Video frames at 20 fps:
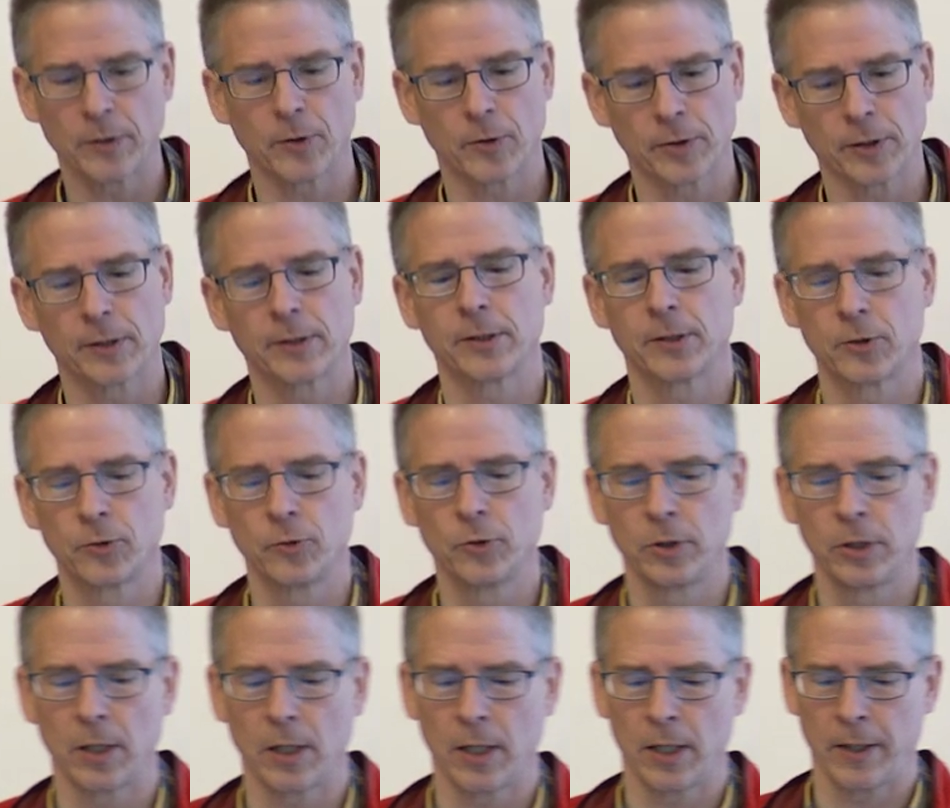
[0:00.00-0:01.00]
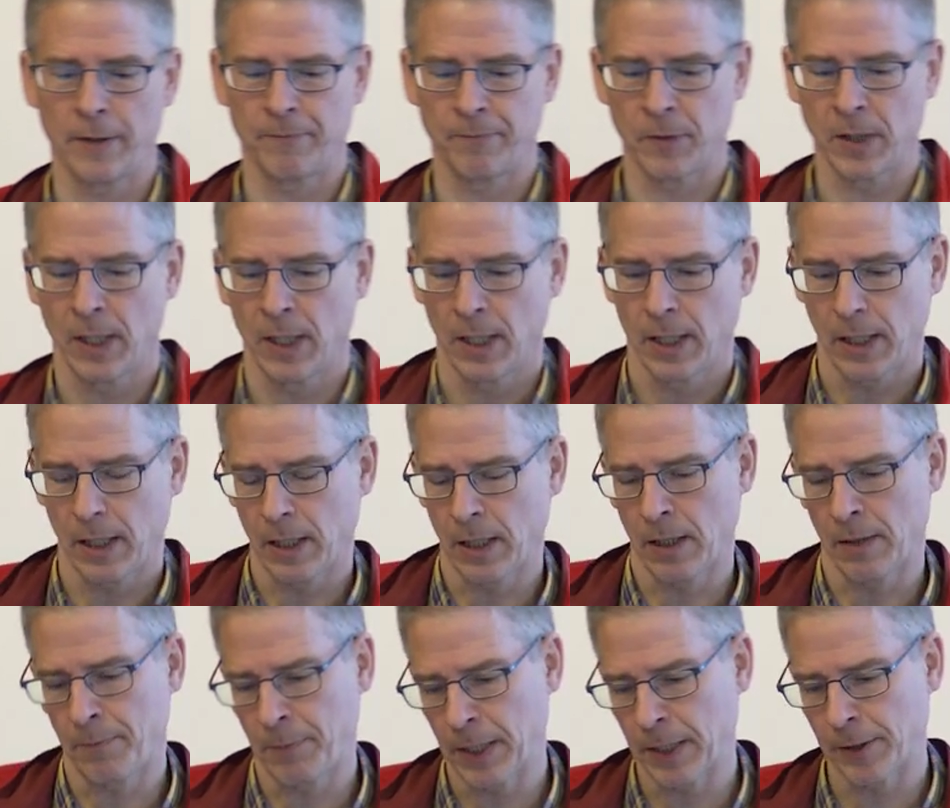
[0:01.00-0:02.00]
Those are the two um,
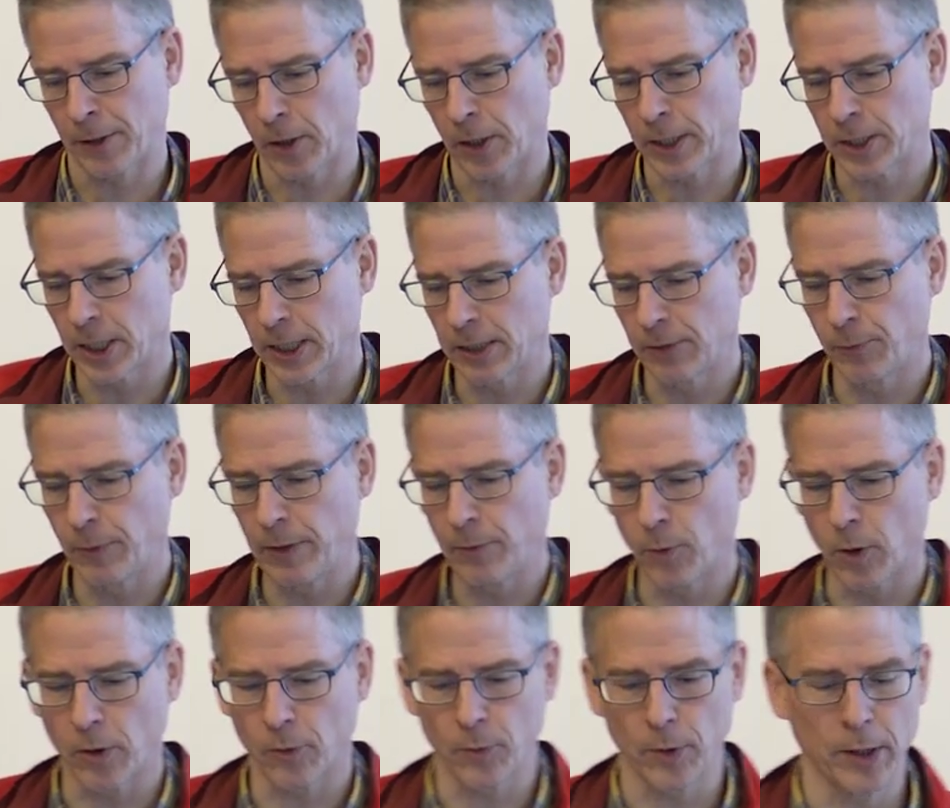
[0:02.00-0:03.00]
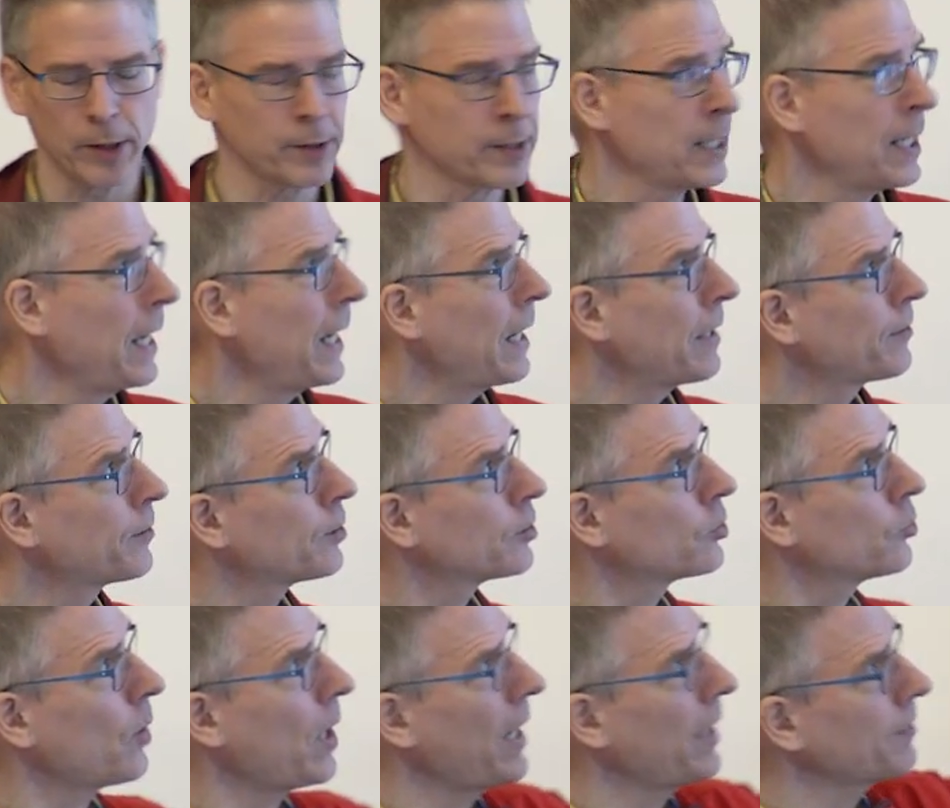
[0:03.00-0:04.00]
uh, pathologies we work with. And so
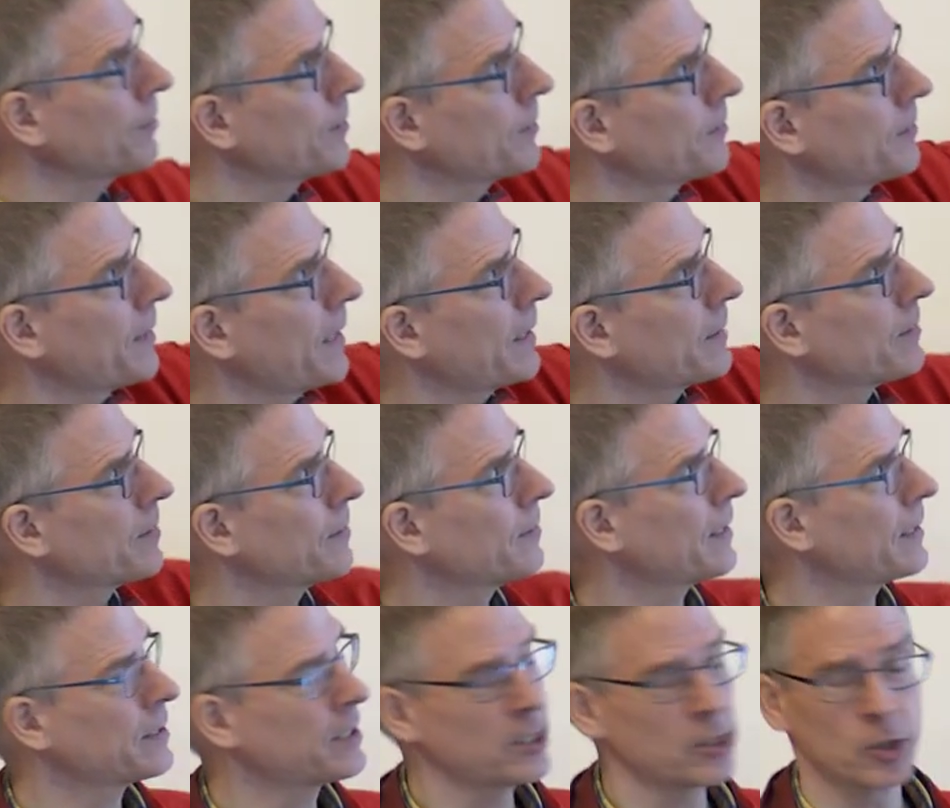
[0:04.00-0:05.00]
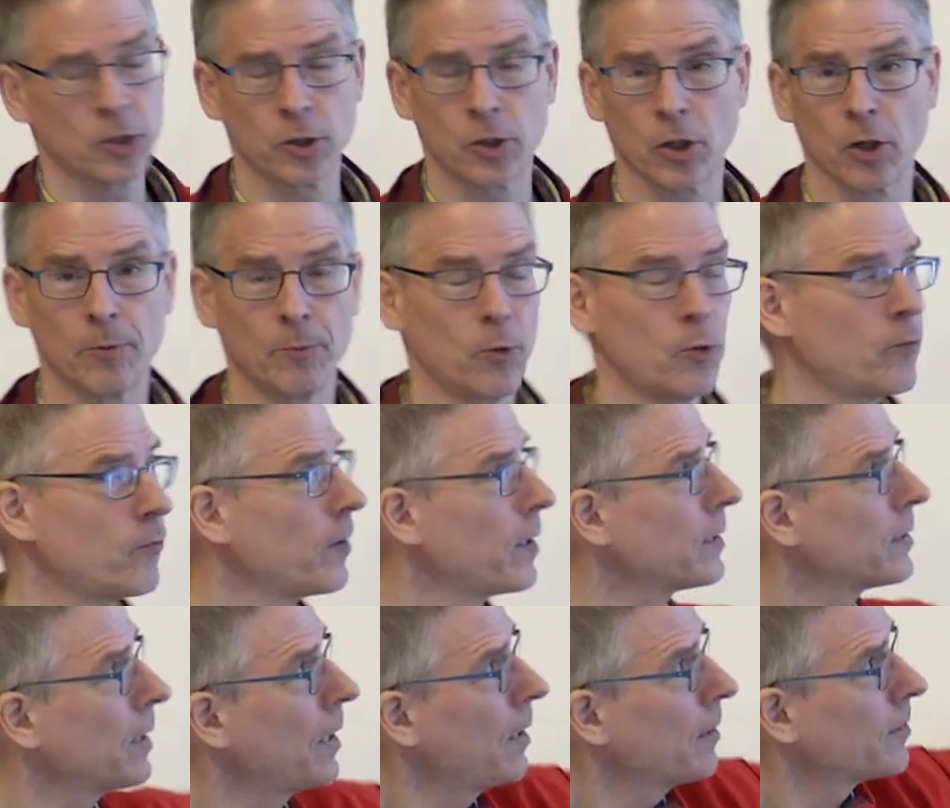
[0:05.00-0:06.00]
to access that, that tissue, to remove
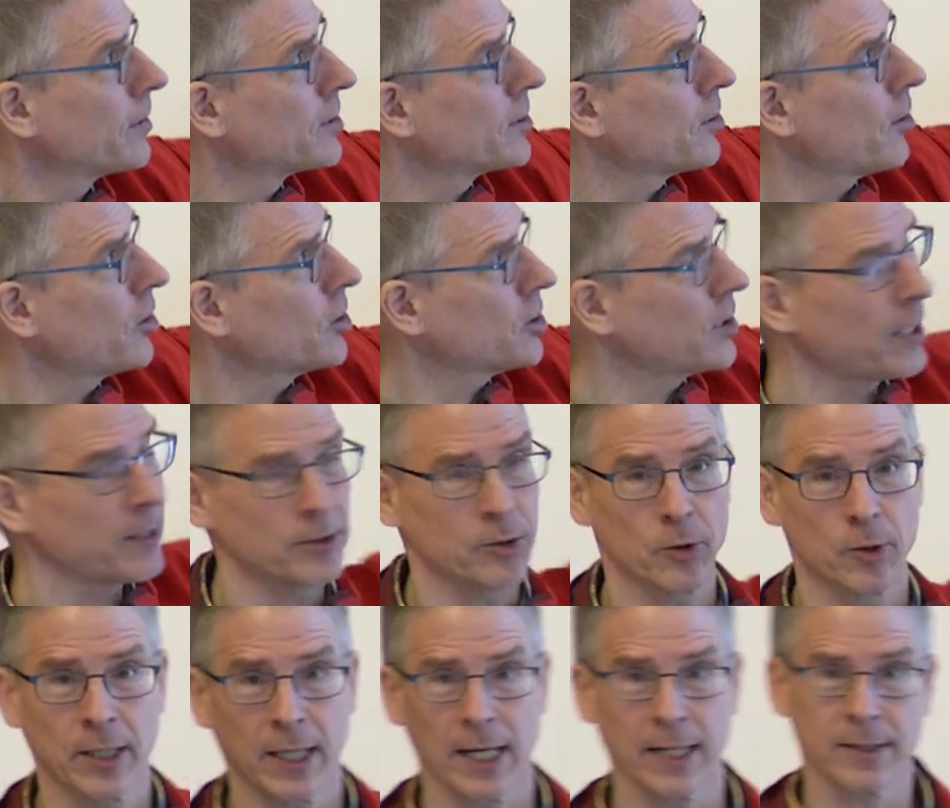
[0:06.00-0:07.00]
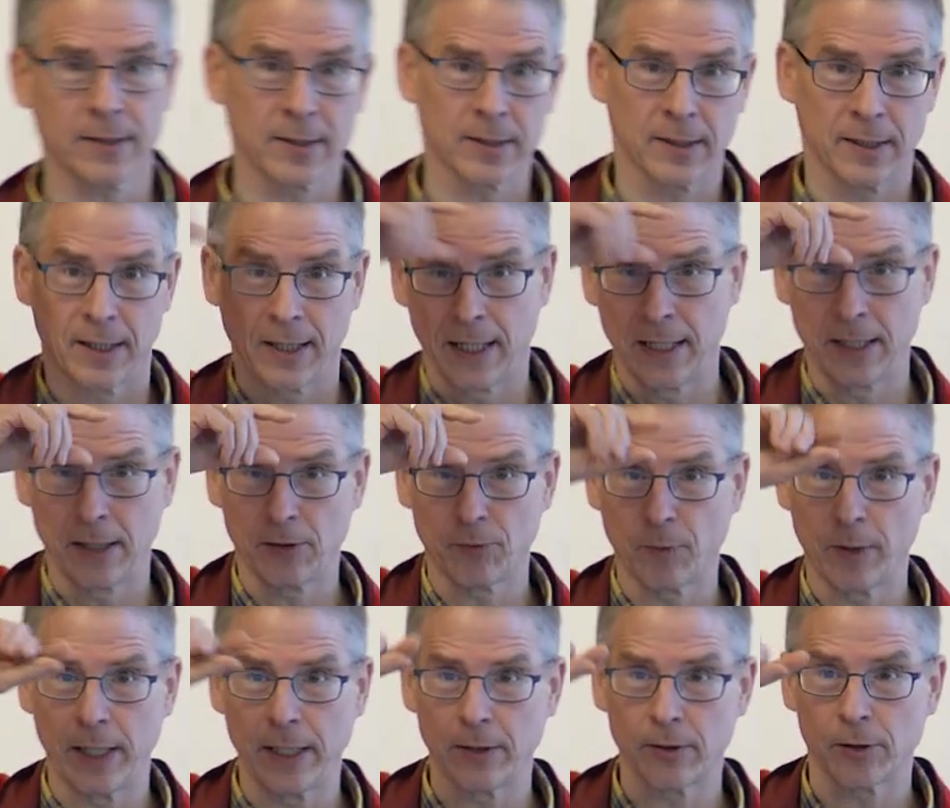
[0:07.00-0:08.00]
it, the surgeon has to cut in his
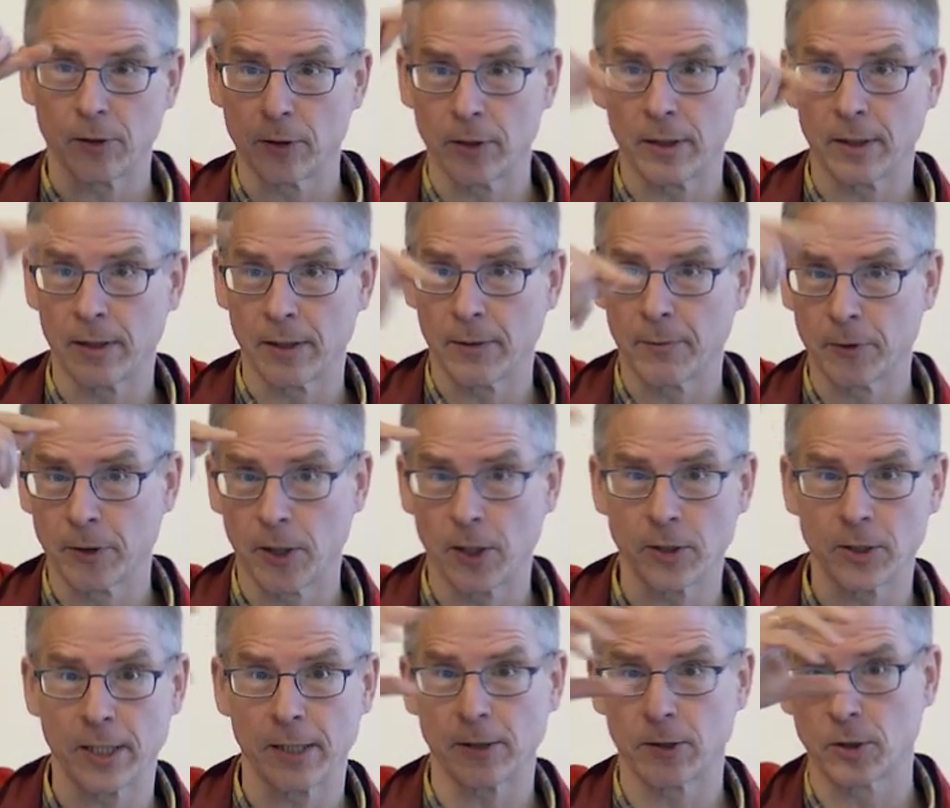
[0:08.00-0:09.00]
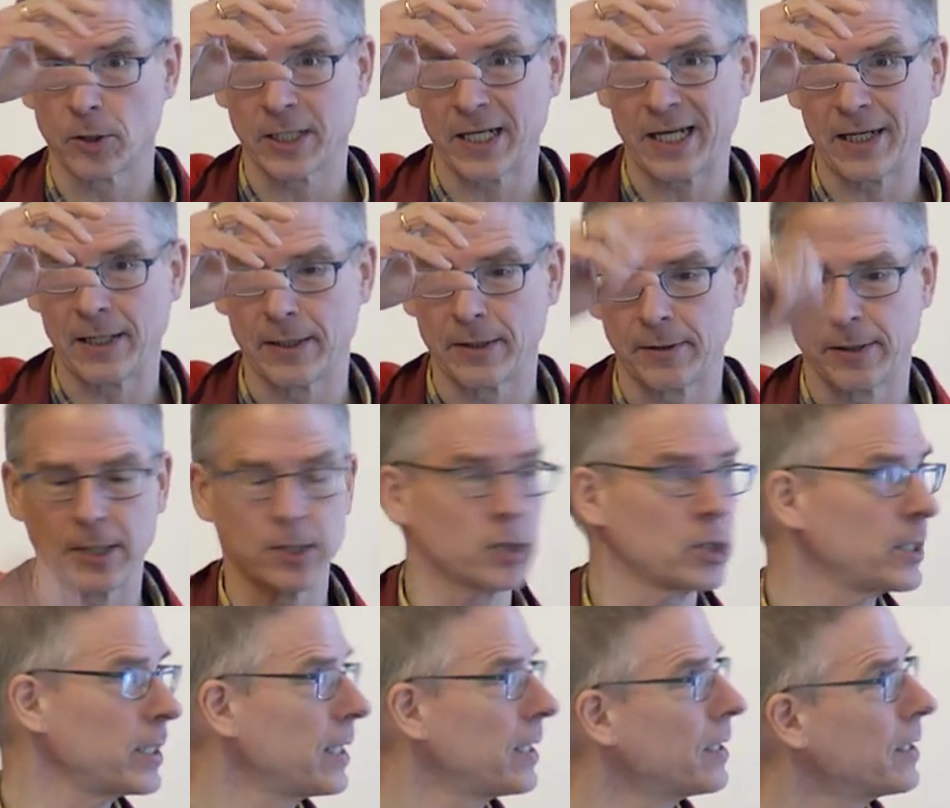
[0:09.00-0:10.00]
way. So the, the surgeon has to tunnel
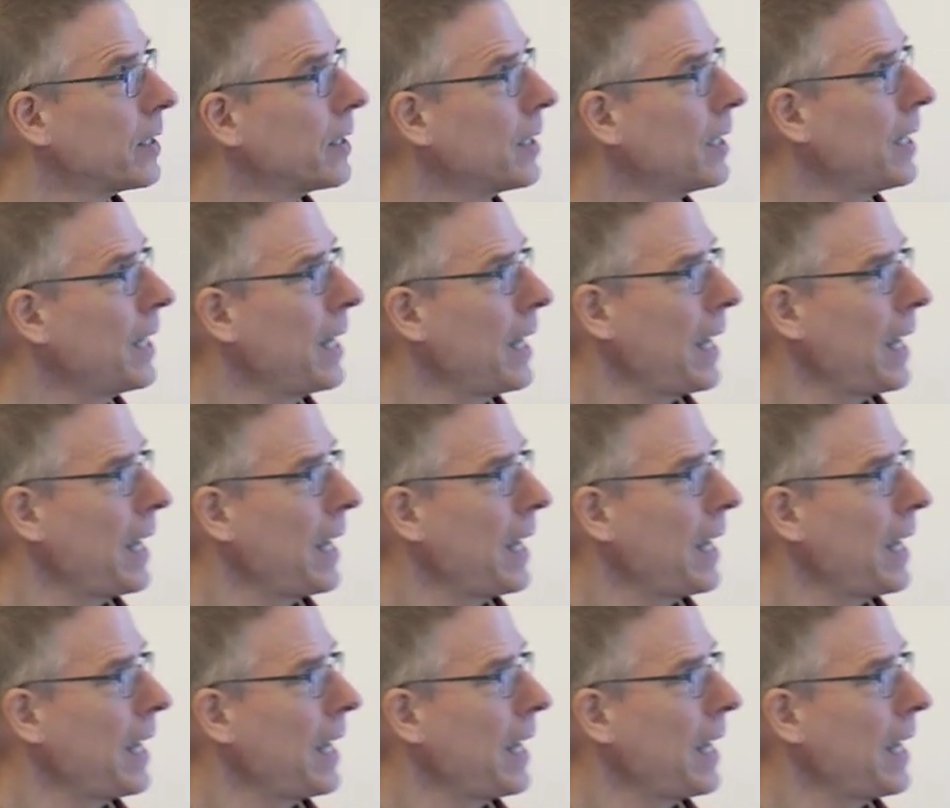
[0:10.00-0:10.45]
essentially in.